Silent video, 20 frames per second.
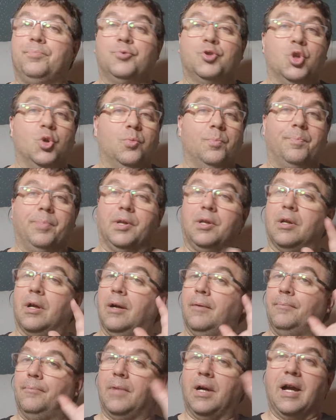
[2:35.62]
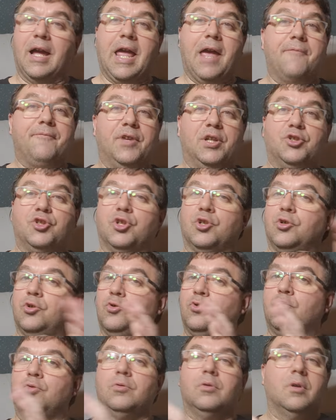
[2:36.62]
to be a heavy
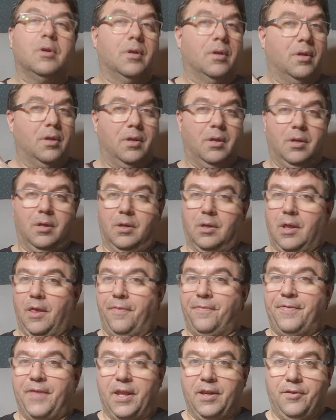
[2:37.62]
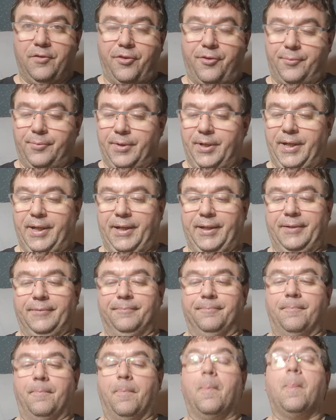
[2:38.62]
two, thin three,
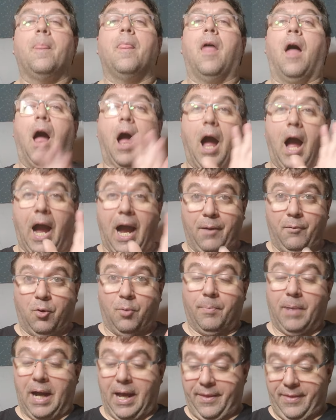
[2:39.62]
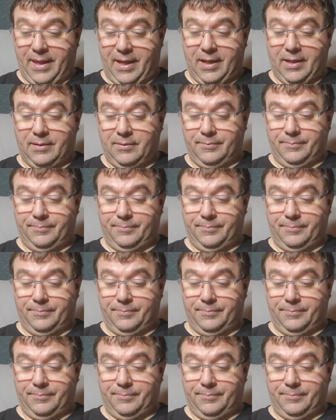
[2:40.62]
I will buy that.